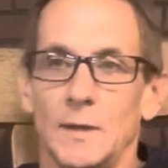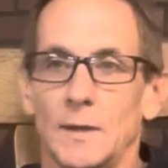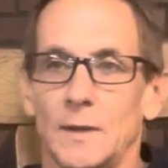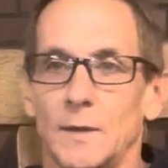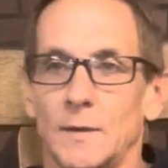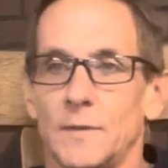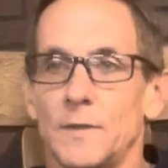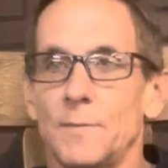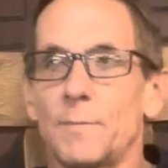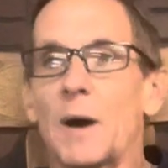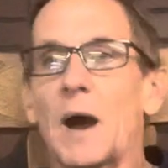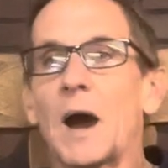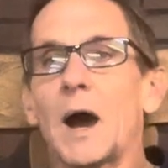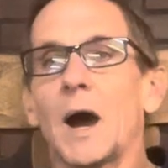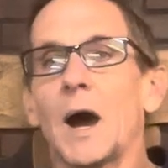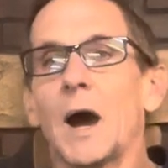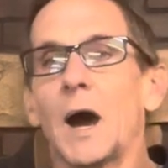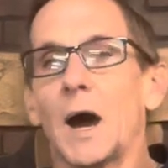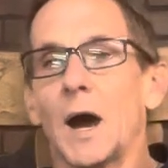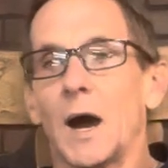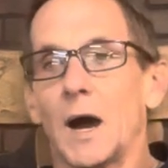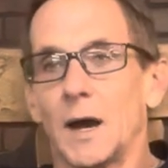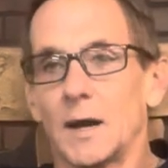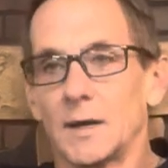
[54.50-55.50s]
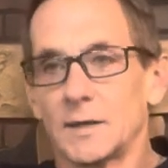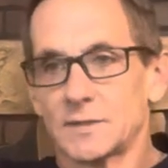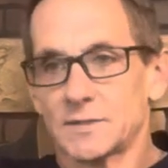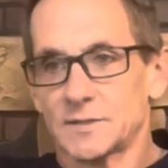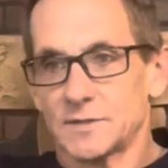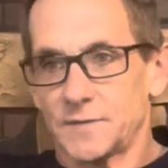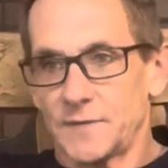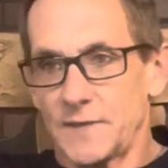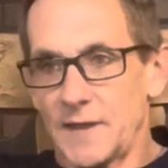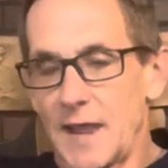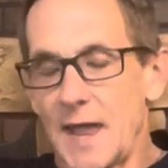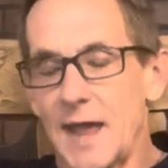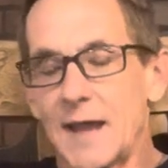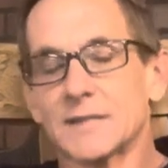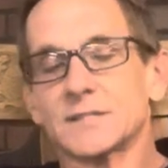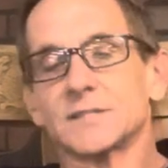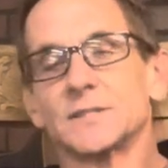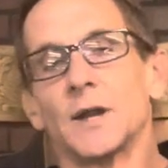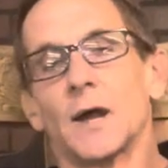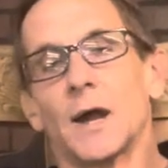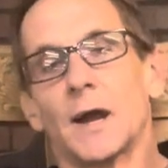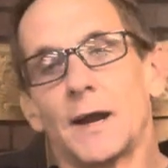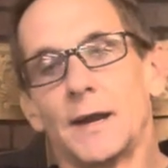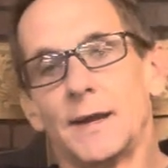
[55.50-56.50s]
the Bajas, the
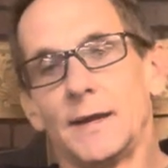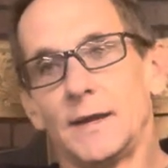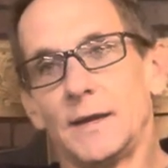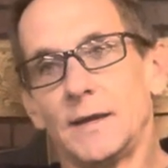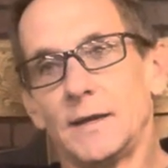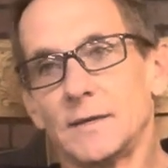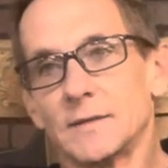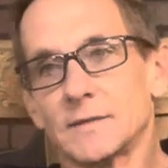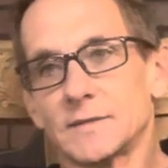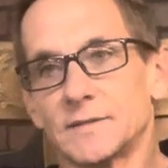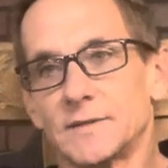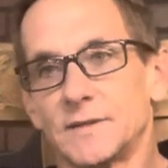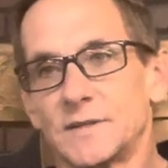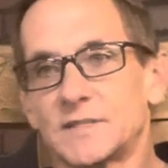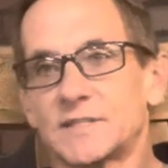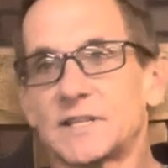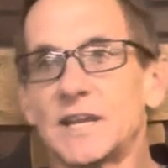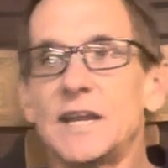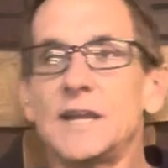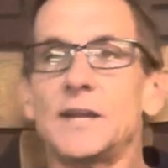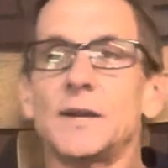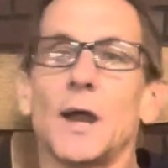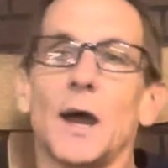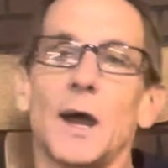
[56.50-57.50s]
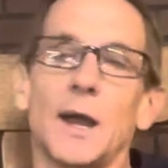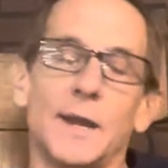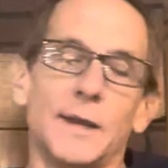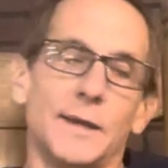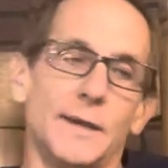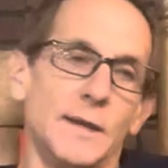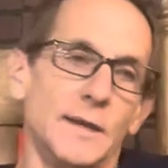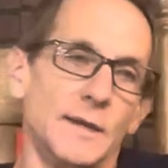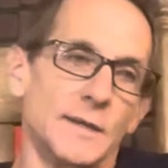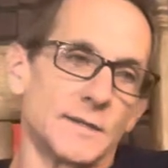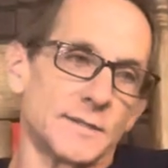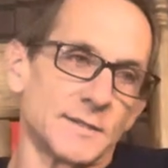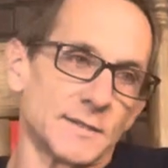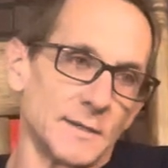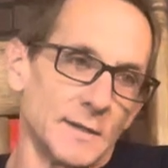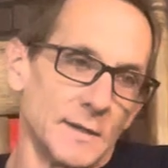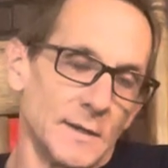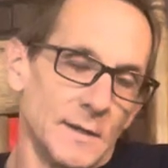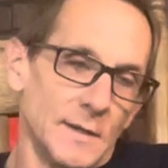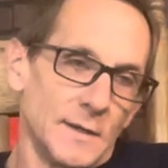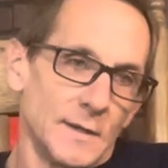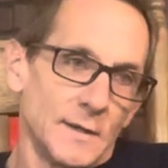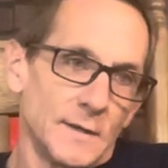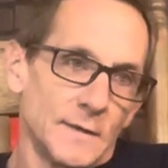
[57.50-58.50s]
X90s, the Z90s,
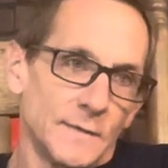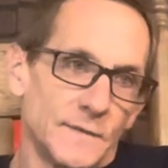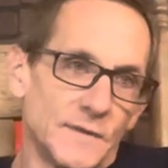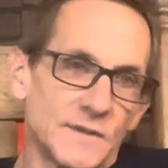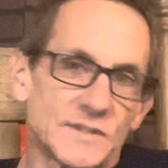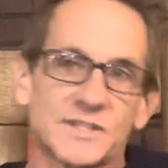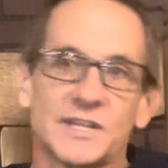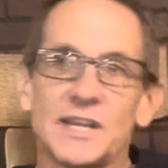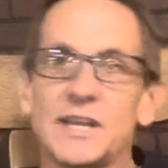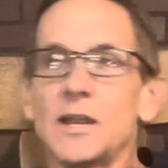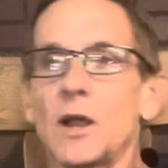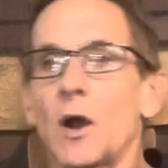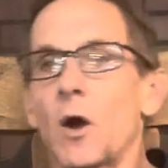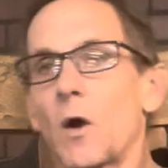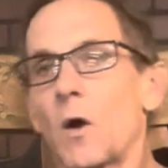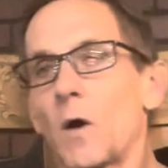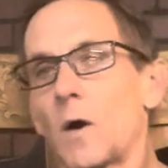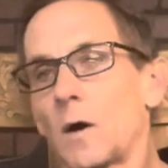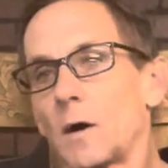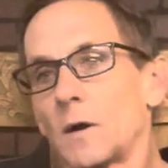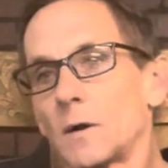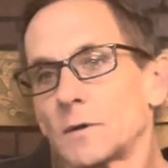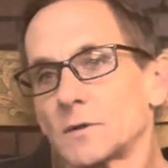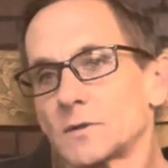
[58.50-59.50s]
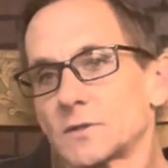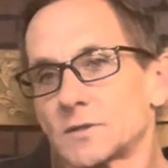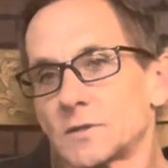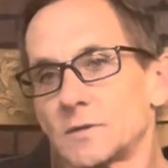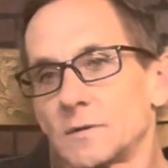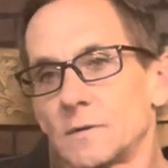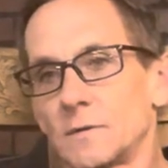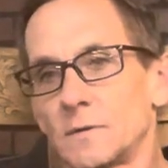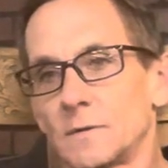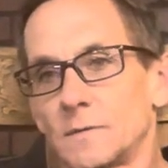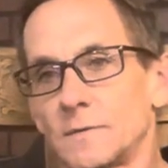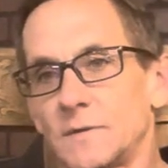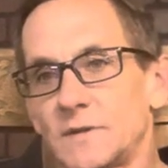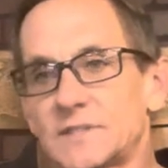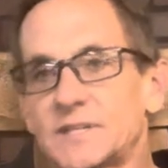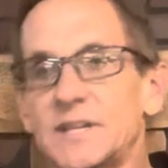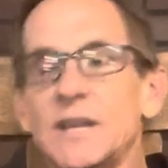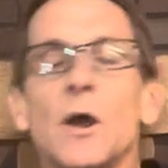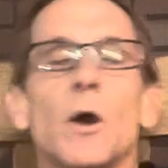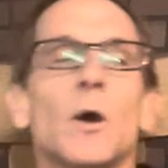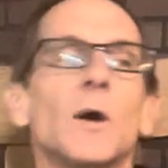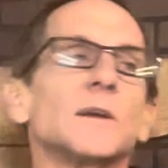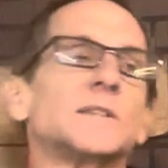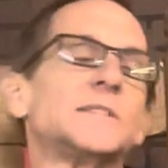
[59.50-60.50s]
the CRs, the
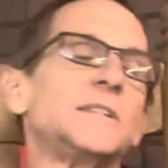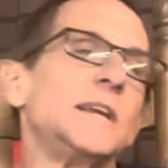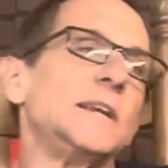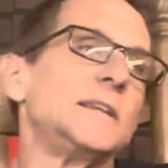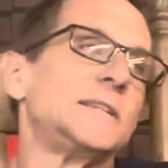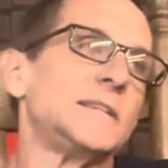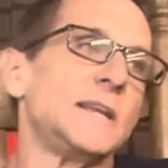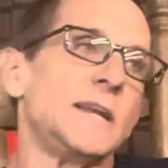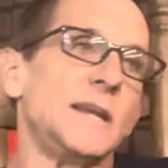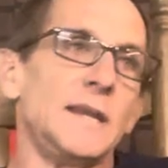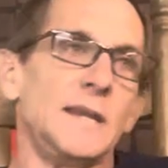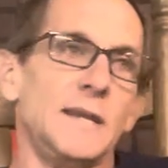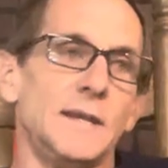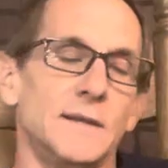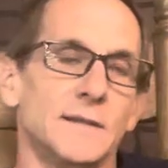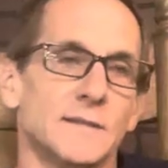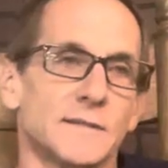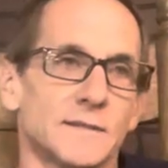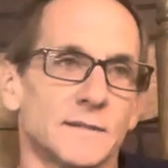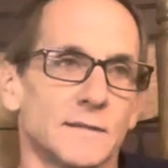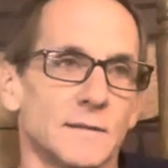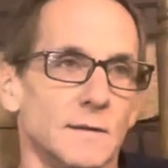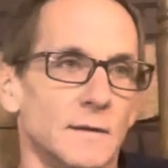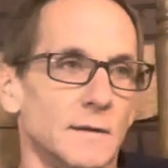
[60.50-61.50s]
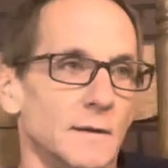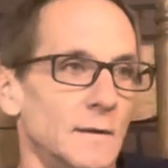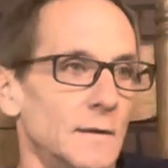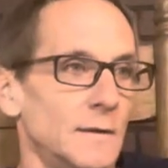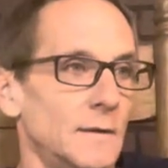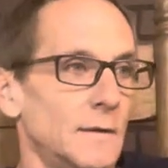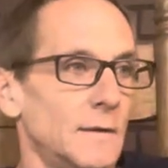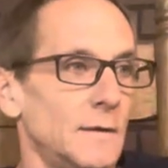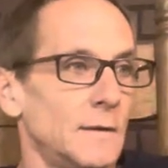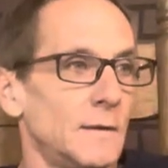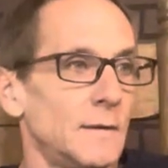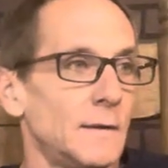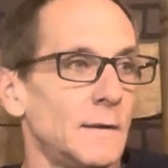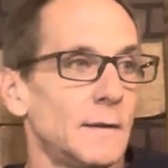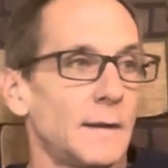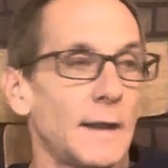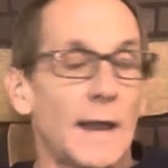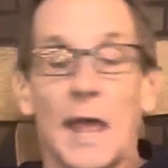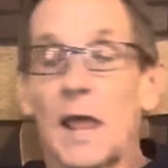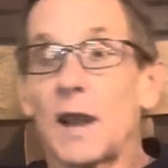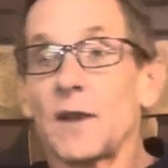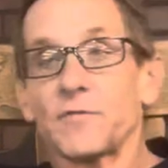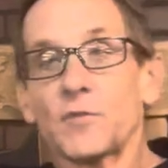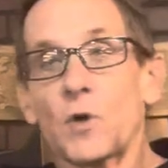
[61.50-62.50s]
CRTTs,
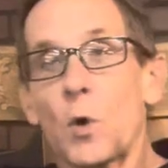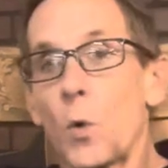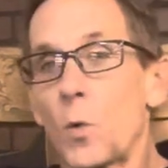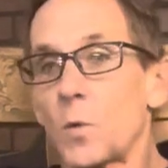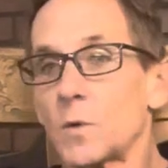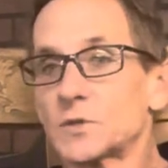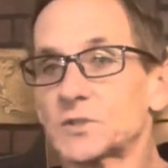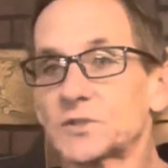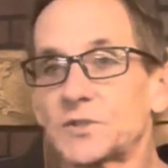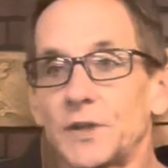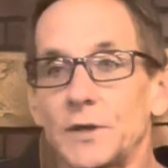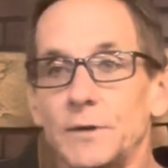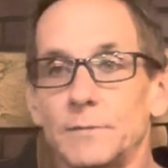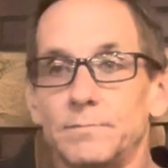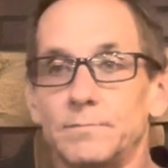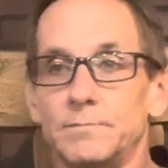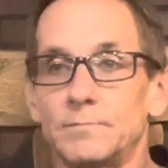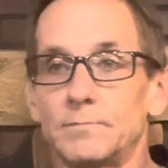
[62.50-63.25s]
and of course the